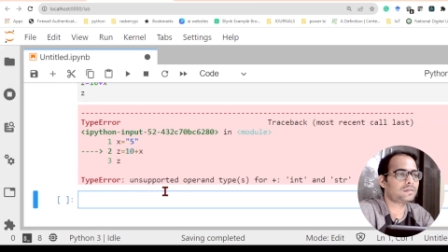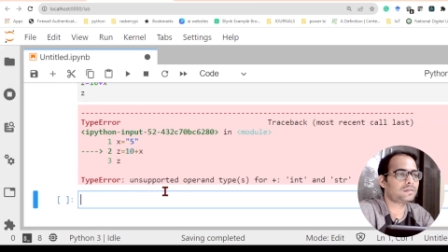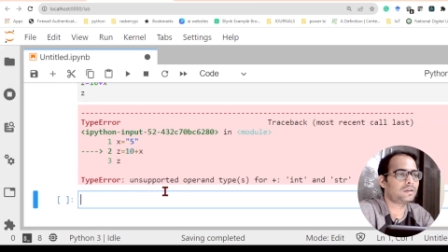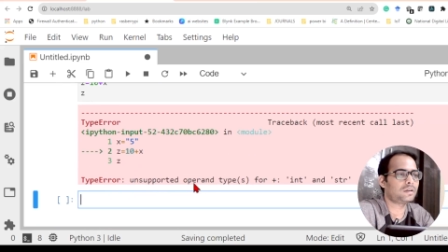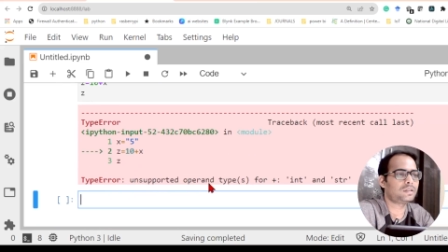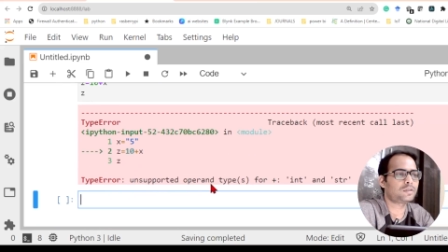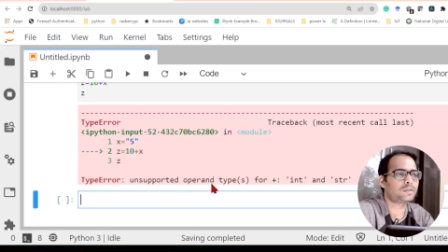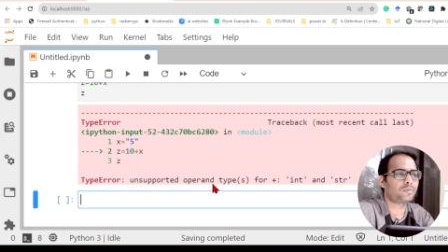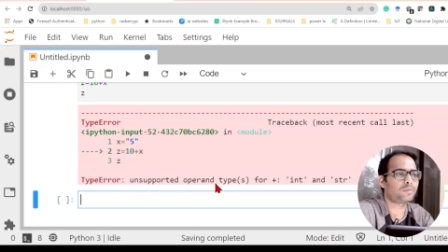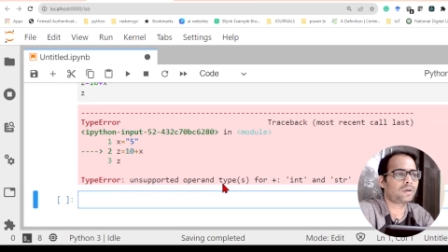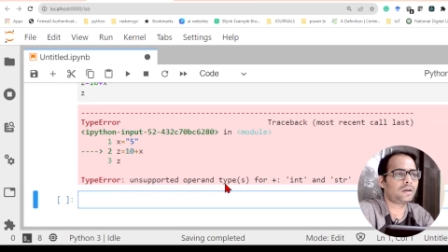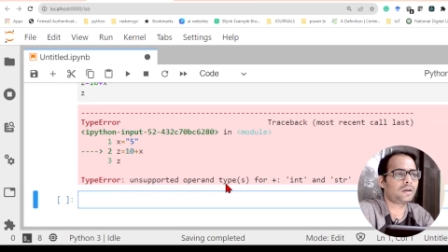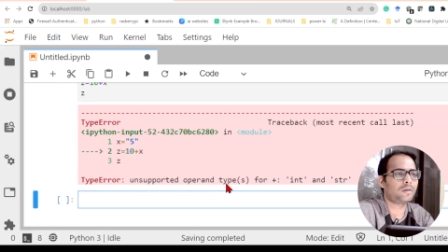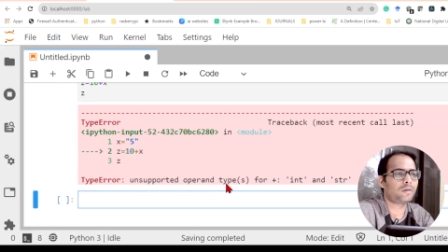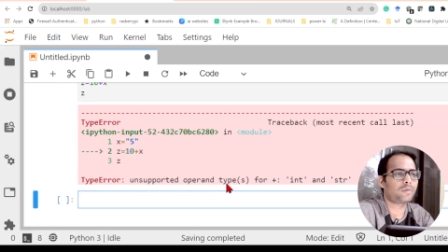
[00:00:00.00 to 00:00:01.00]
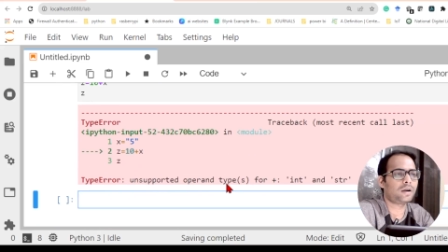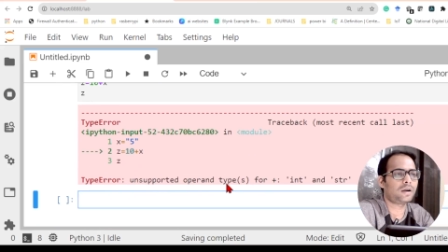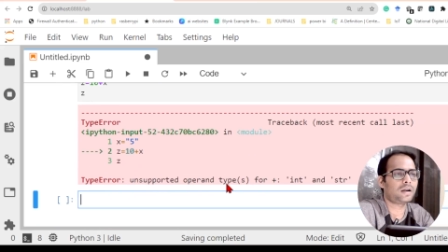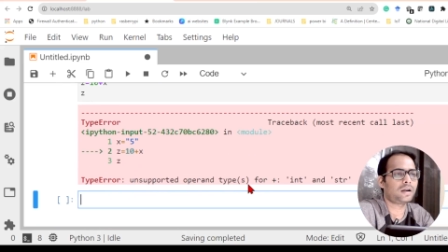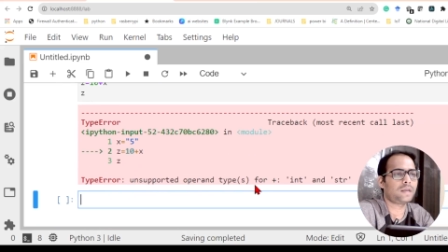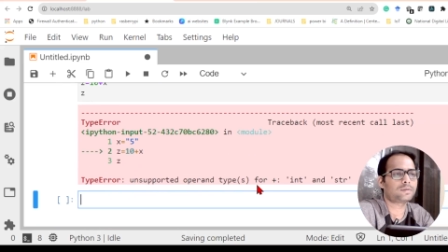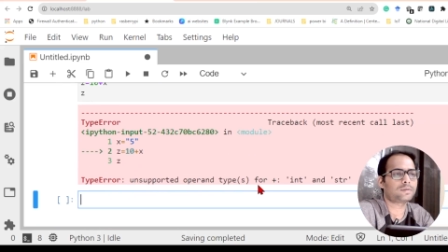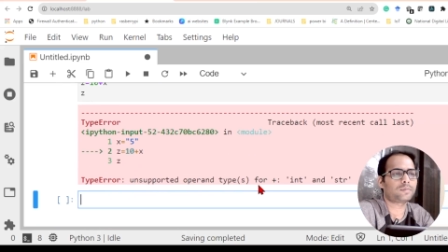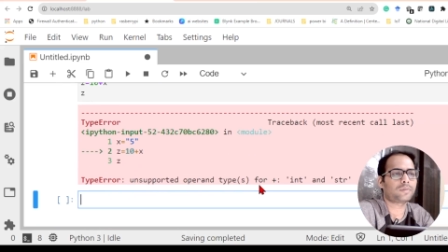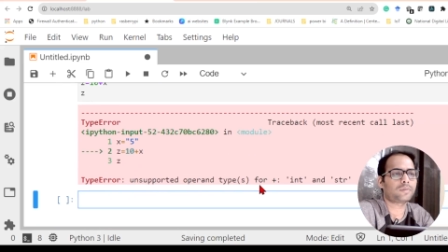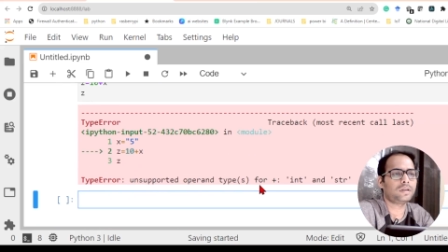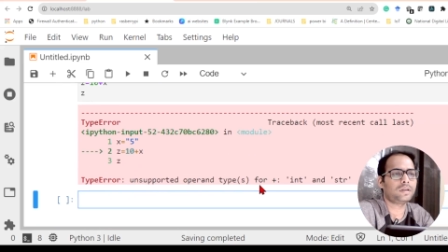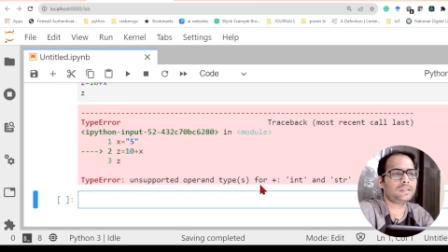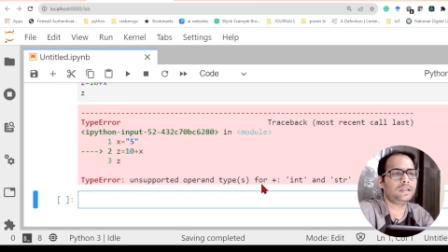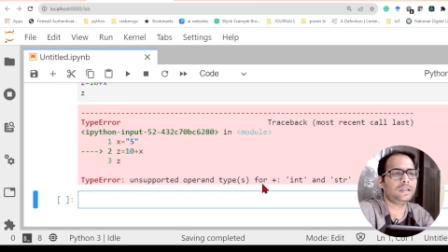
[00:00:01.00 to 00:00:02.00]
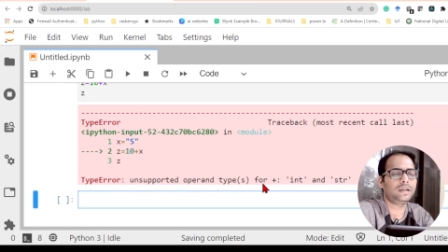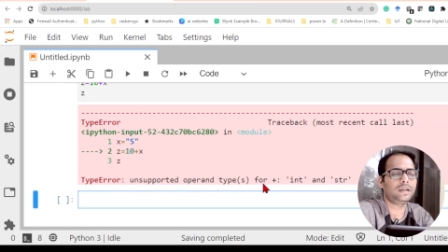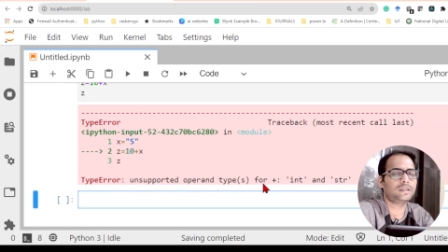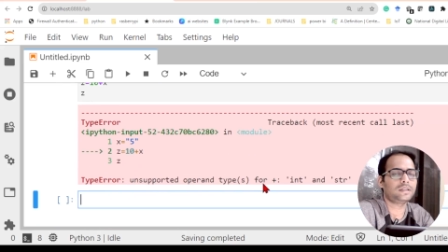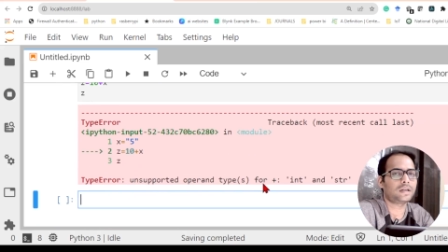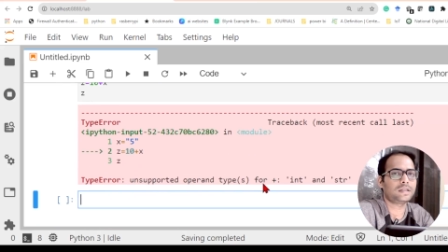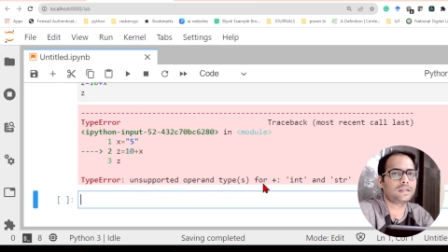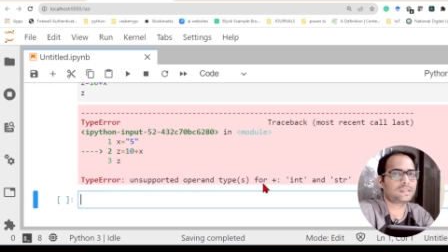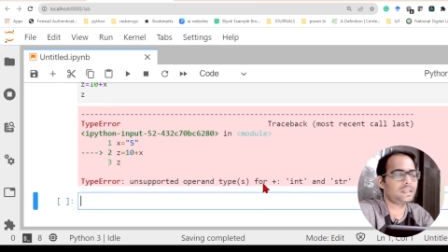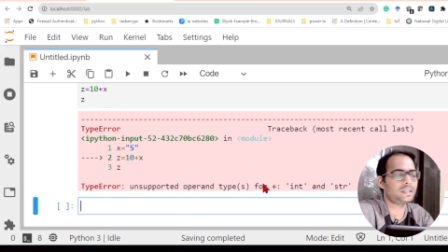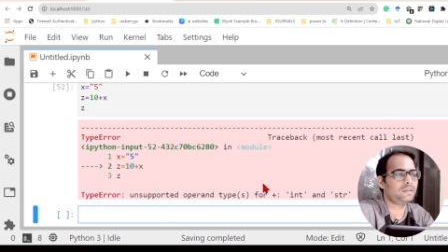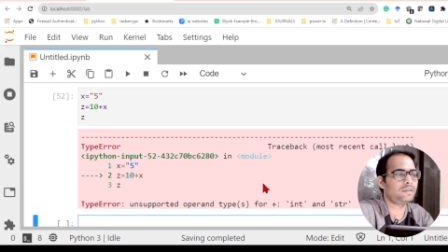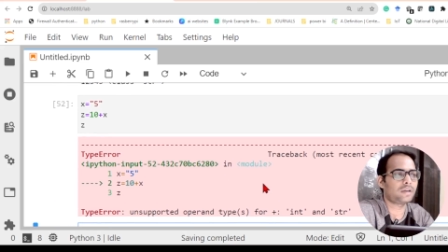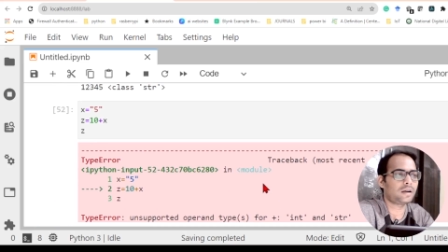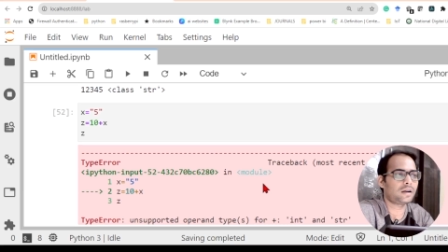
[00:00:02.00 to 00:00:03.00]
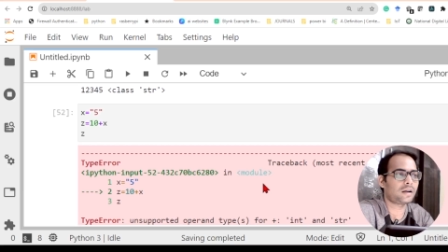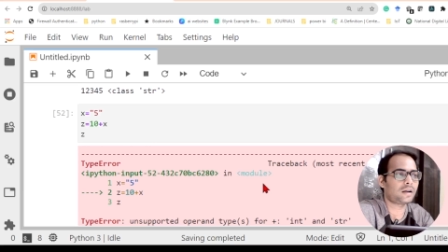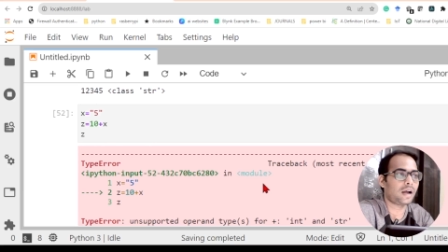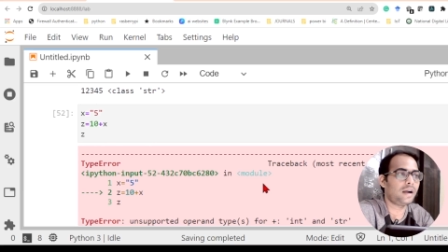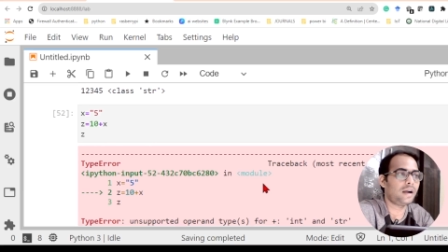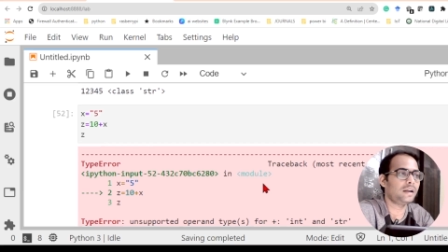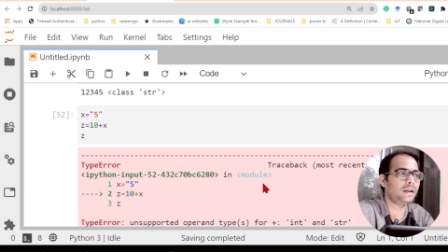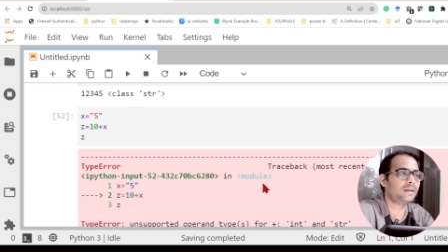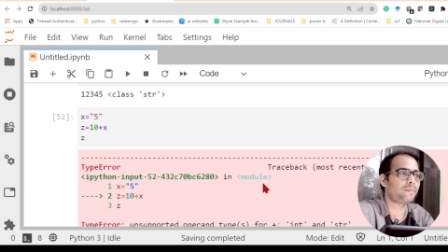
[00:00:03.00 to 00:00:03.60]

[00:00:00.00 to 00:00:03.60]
So unsupported operand types of plus, integer and string, you cannot add it.